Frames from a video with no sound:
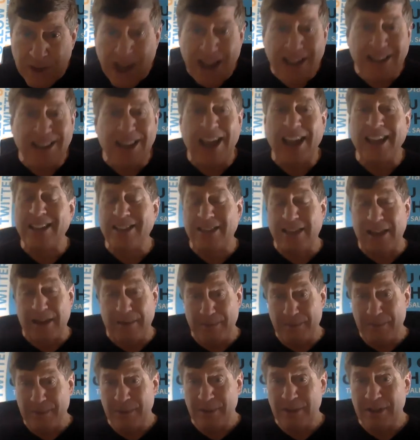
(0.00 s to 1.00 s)
I like them.
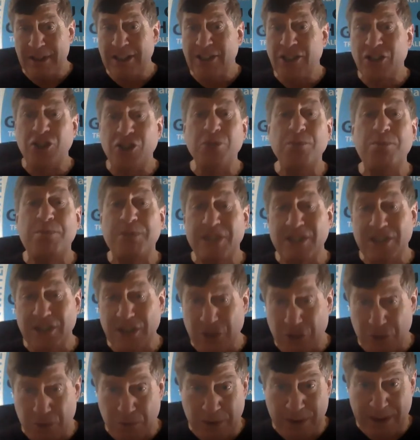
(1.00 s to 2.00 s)
Let's do
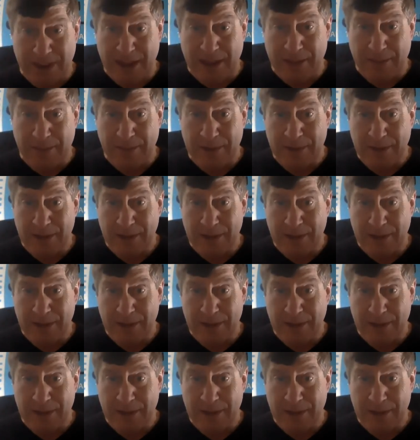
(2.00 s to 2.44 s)
business with them.